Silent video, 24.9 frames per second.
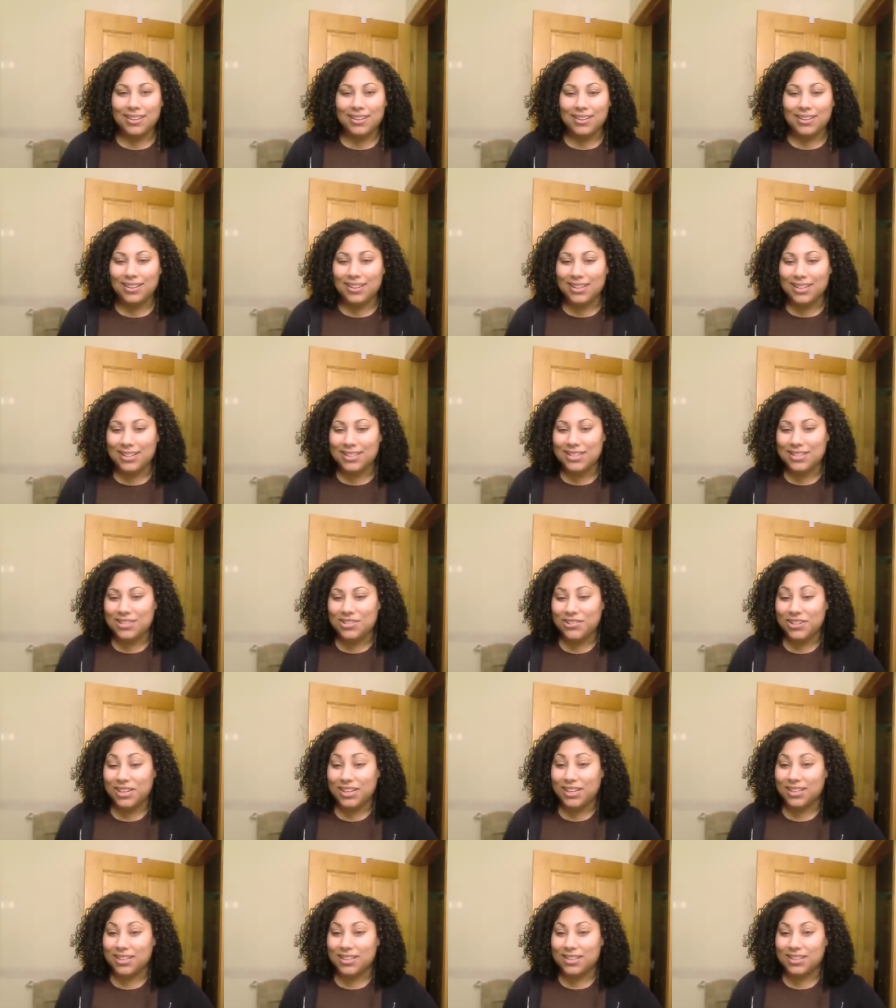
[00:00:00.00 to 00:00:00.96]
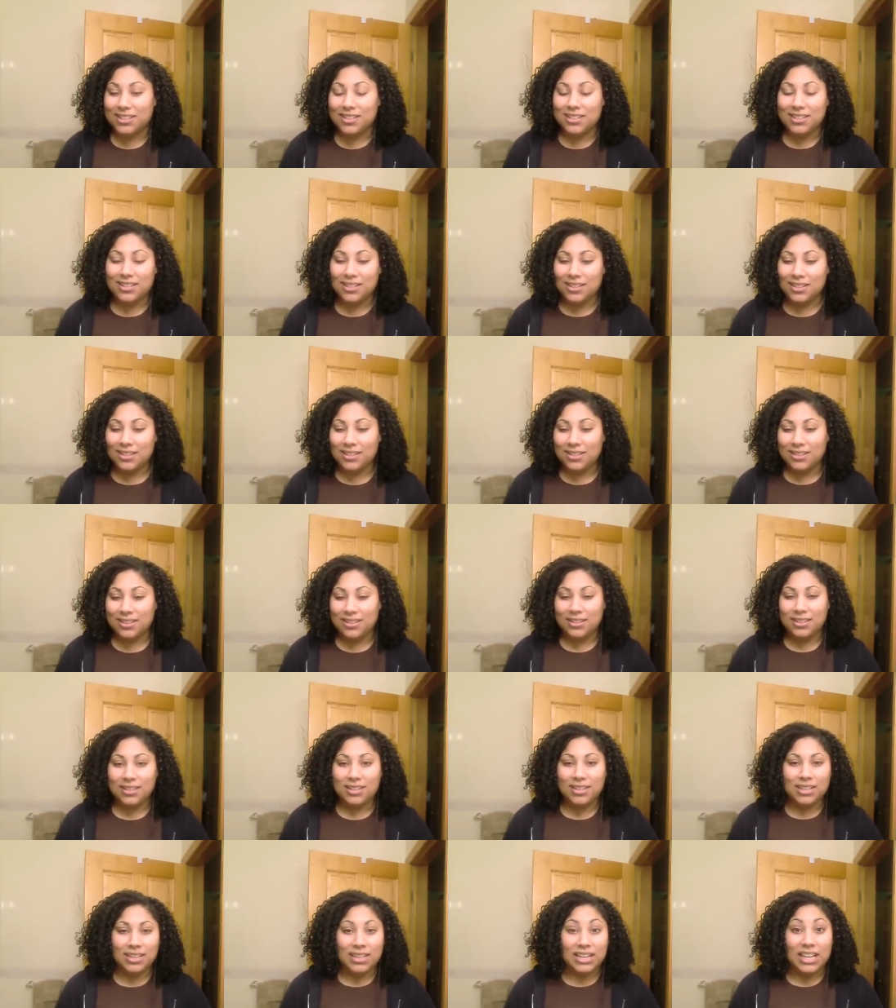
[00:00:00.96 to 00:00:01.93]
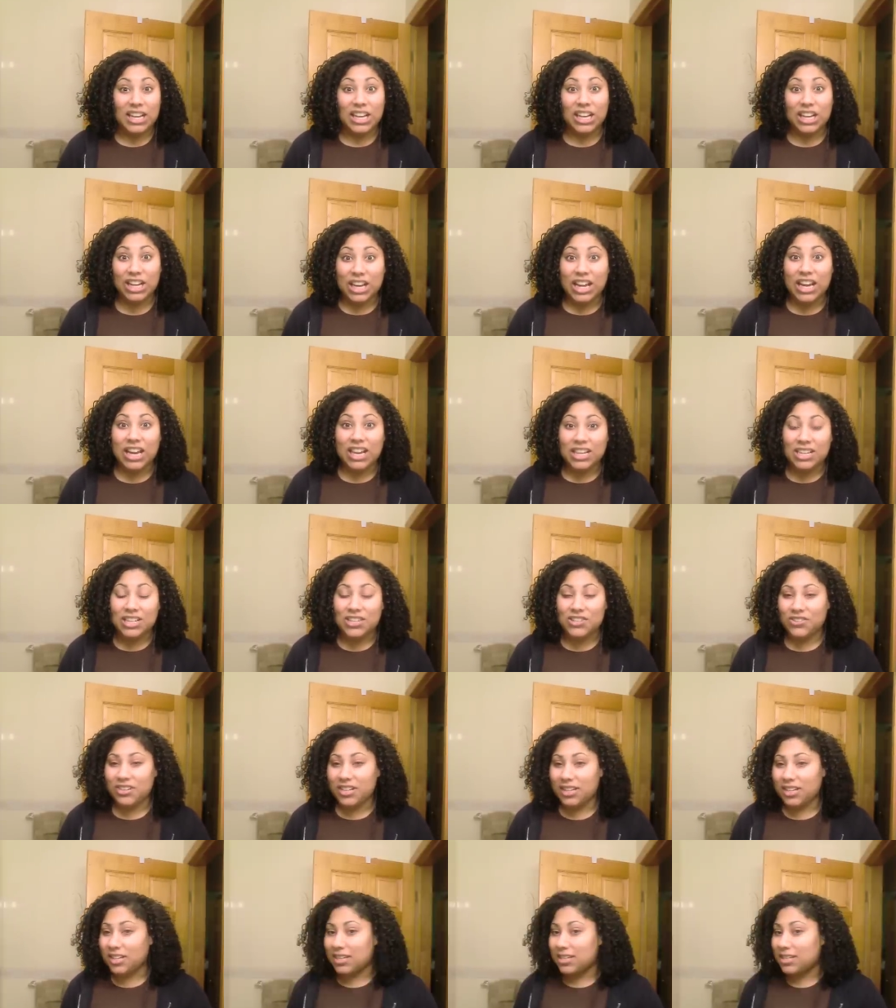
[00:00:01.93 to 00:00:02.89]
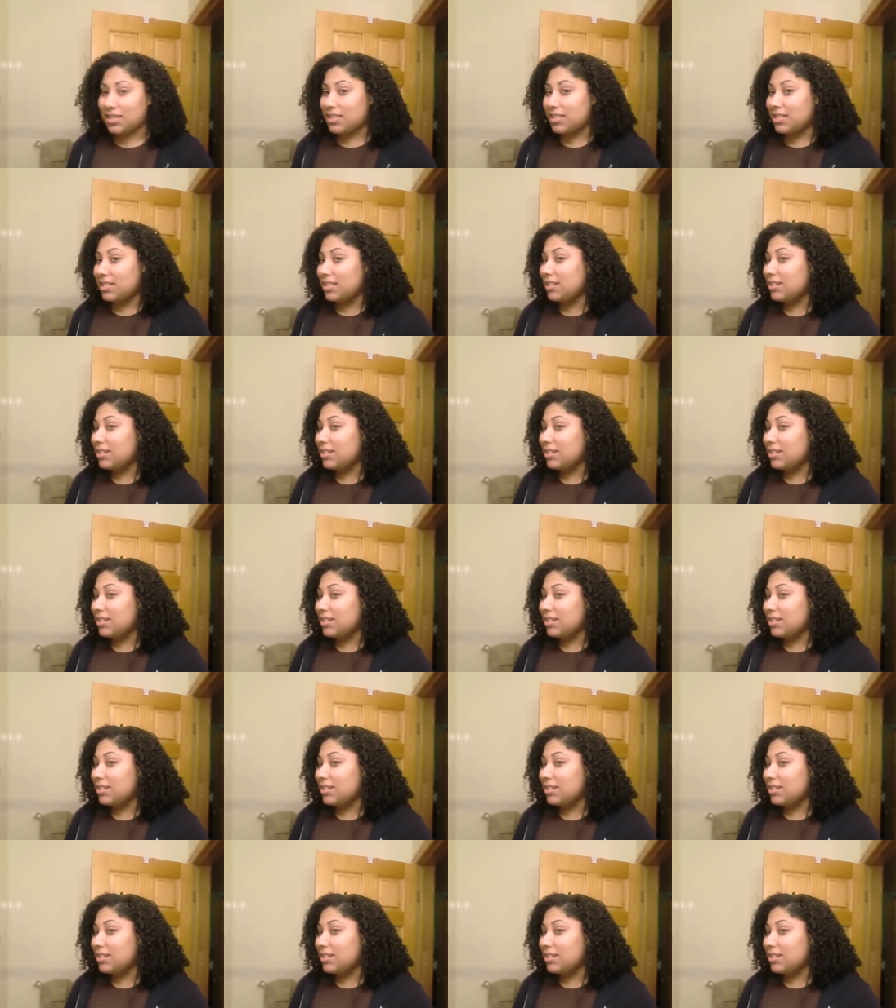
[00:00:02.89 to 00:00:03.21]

Look at the shrinkage. Look at the shrinkage.